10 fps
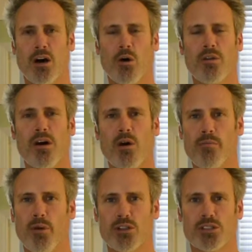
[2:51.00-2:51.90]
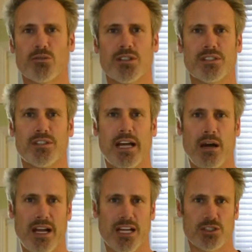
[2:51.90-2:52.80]
Although our posture is our
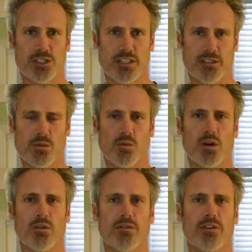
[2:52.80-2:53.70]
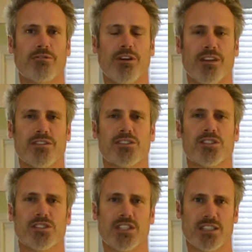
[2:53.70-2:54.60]
handshake to the world, the front of us
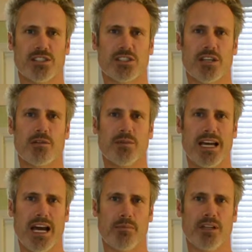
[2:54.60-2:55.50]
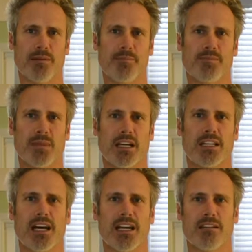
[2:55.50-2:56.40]
just doesn't seem to be happy.
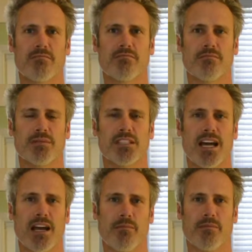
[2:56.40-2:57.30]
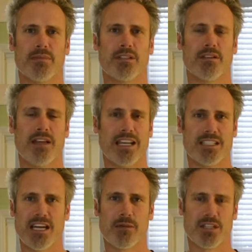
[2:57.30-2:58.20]
Again, damn, that
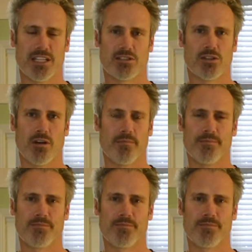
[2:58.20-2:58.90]
damn desk job.